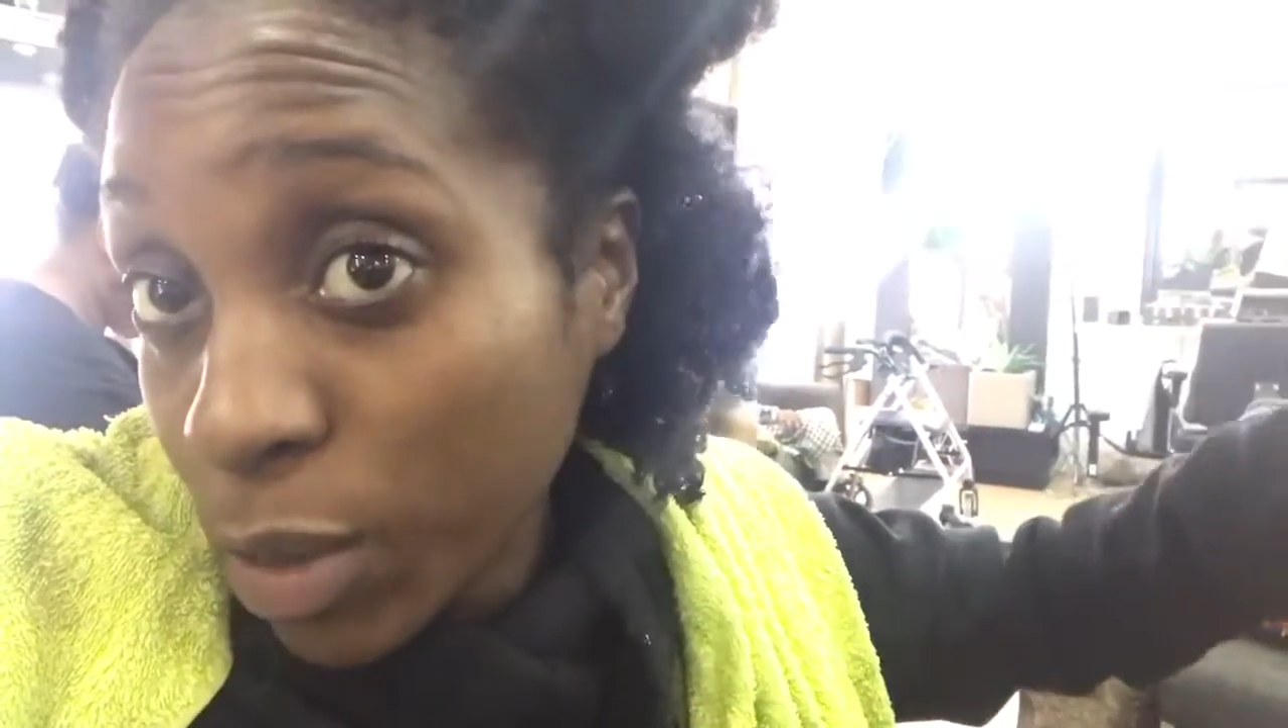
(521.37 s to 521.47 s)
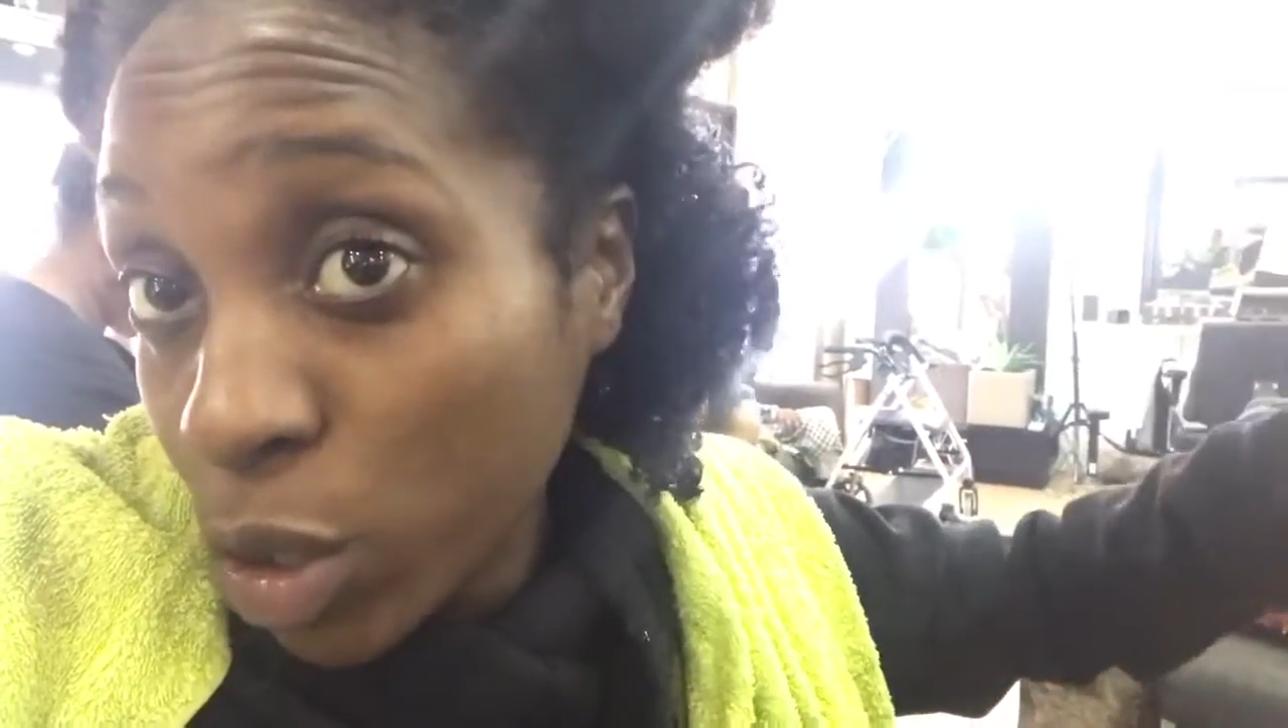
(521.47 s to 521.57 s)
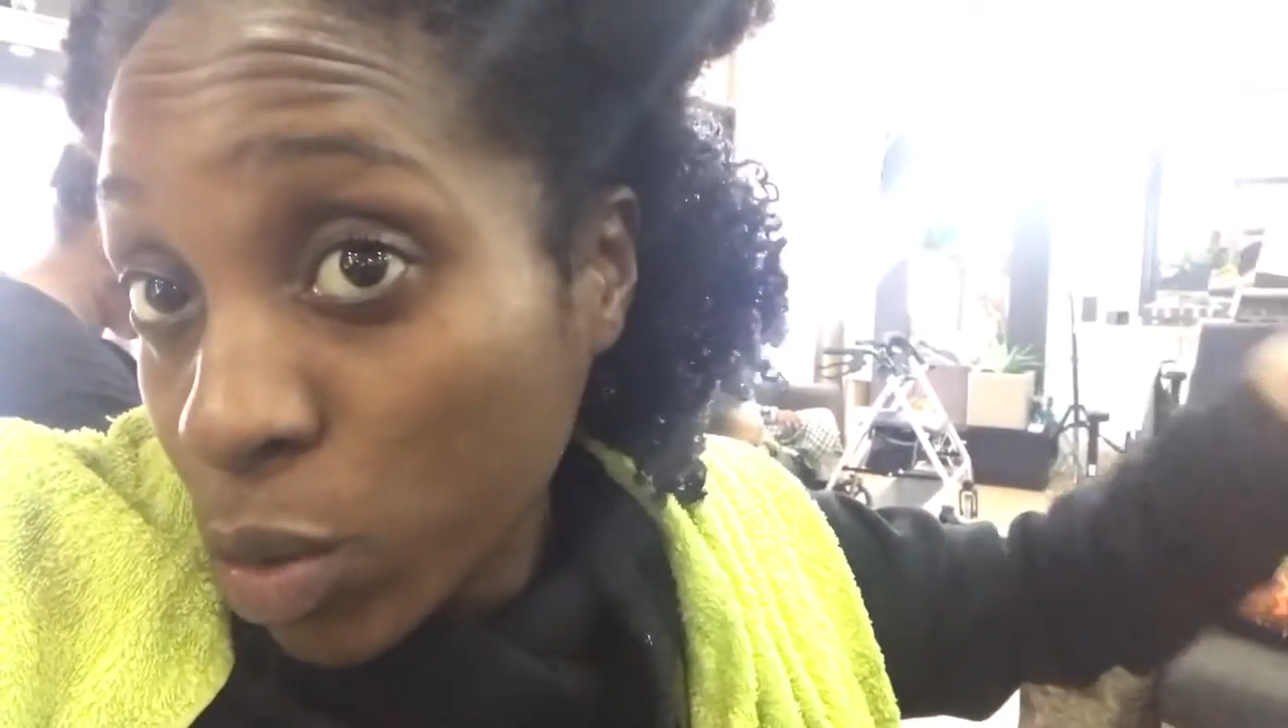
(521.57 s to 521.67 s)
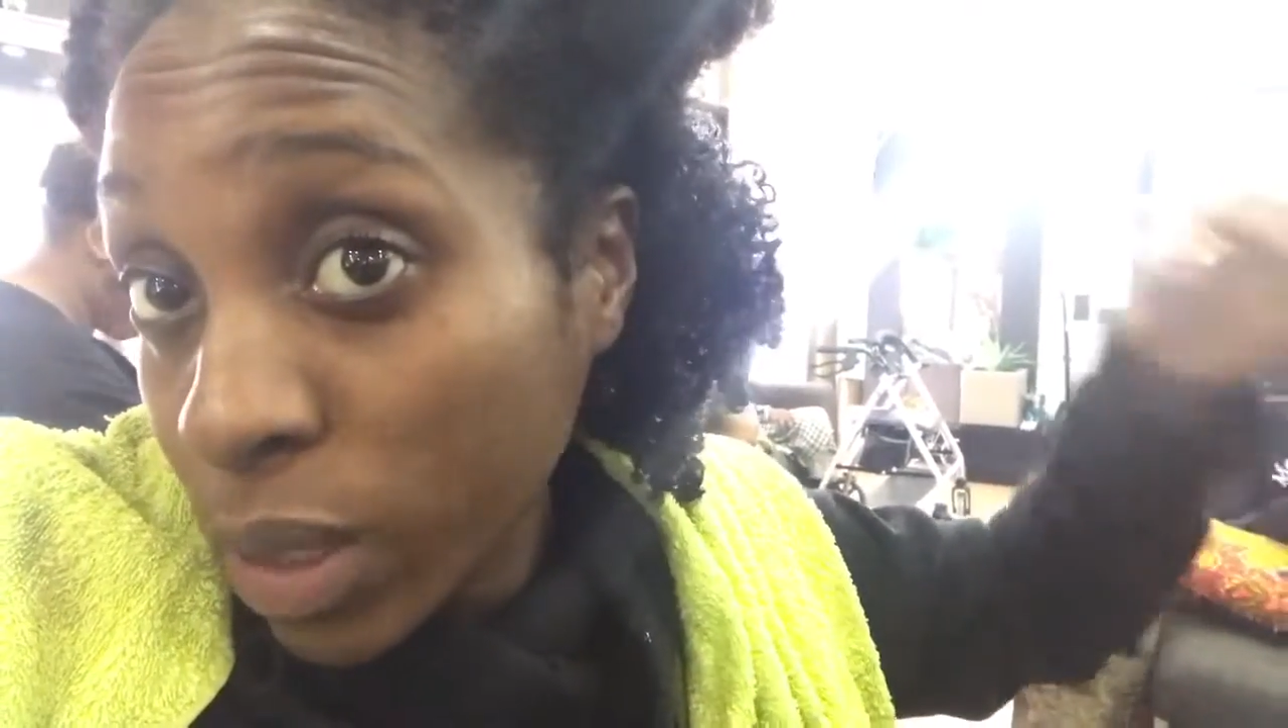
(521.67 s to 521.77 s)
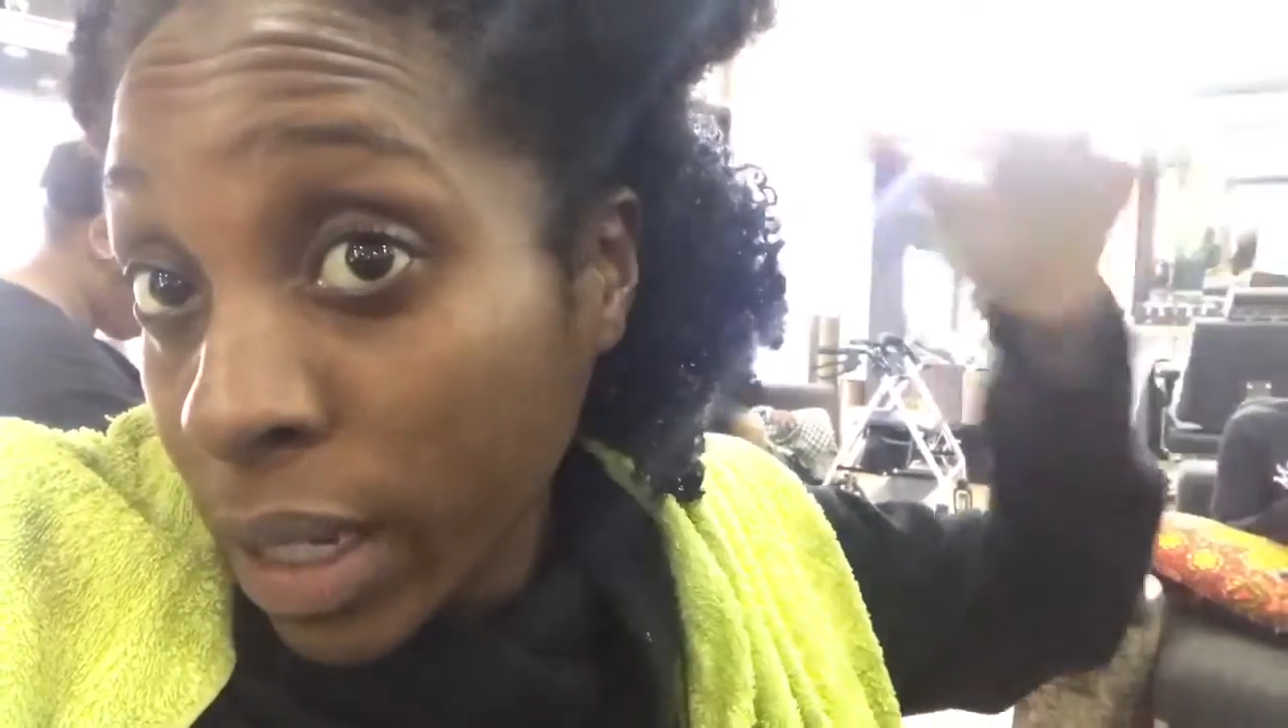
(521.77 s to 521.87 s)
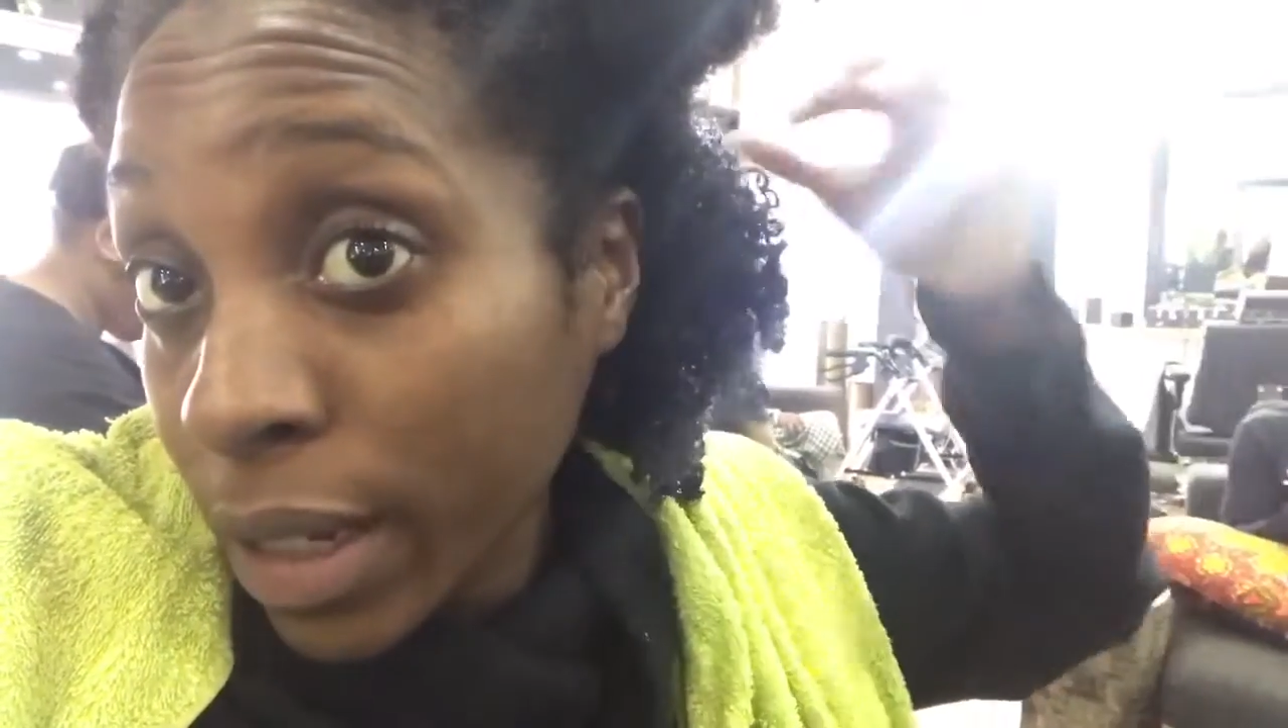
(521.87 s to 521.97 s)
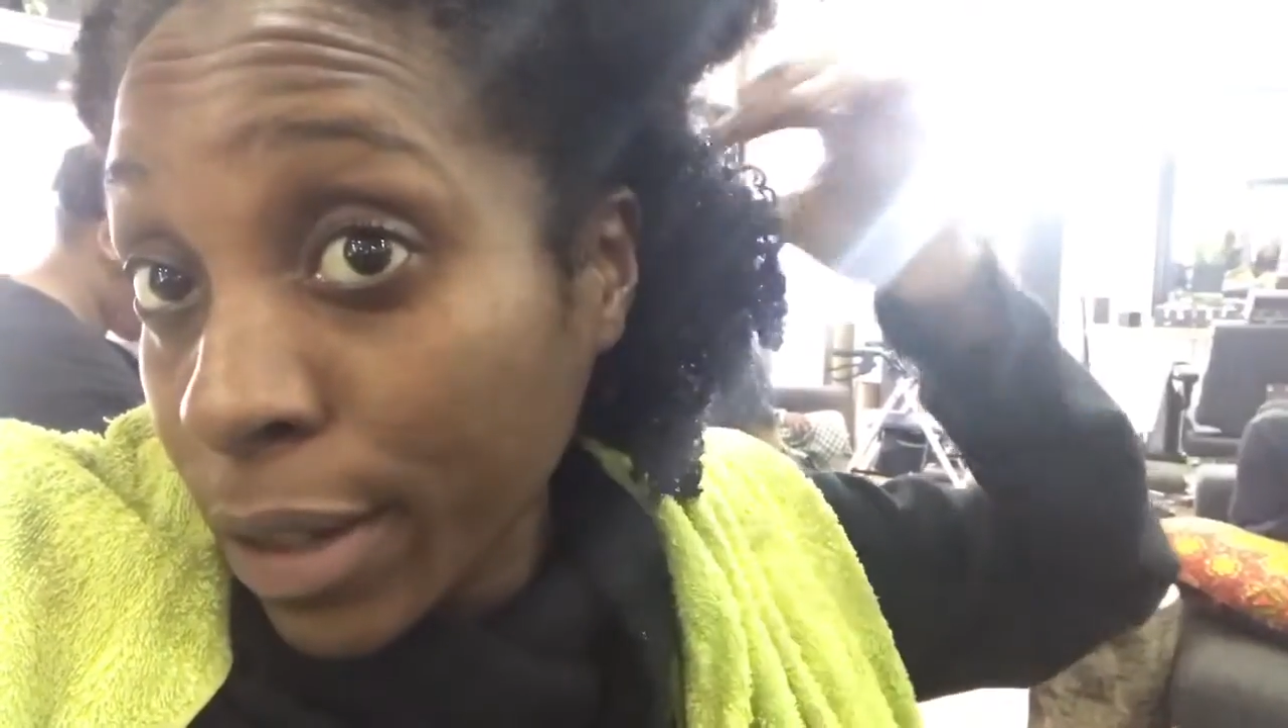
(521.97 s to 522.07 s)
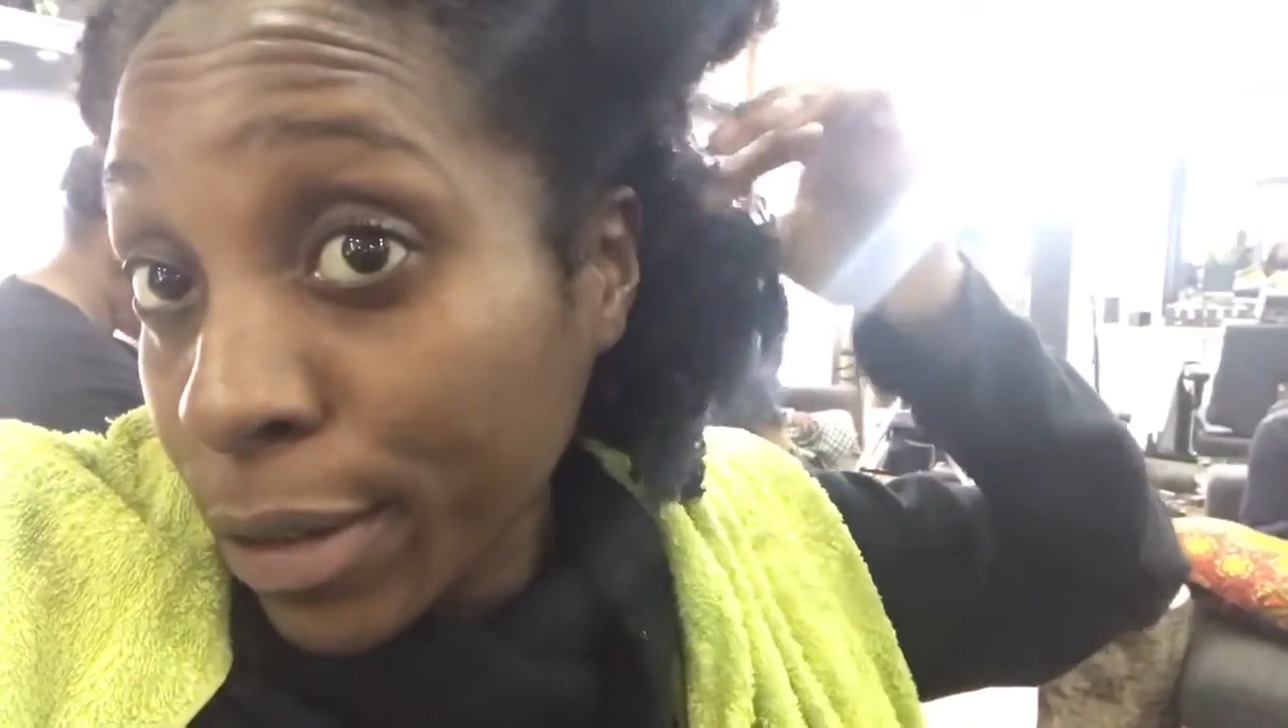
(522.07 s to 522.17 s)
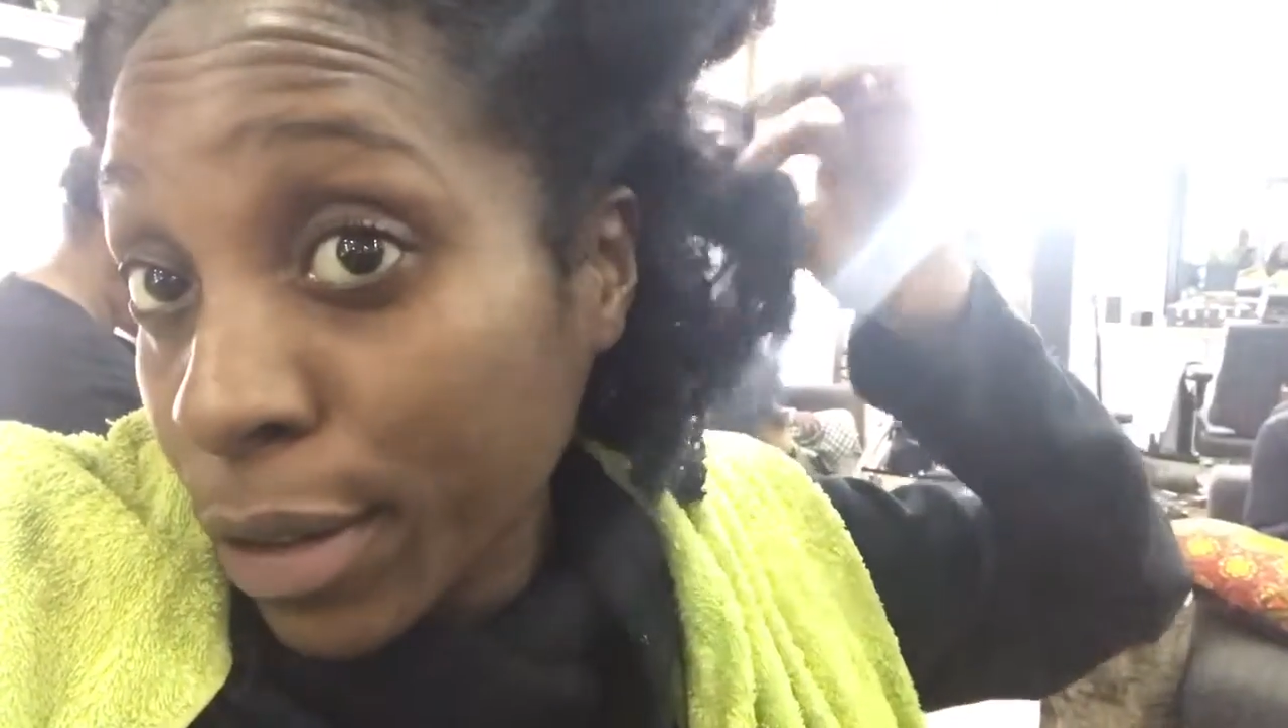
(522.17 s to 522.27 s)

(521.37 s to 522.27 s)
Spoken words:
between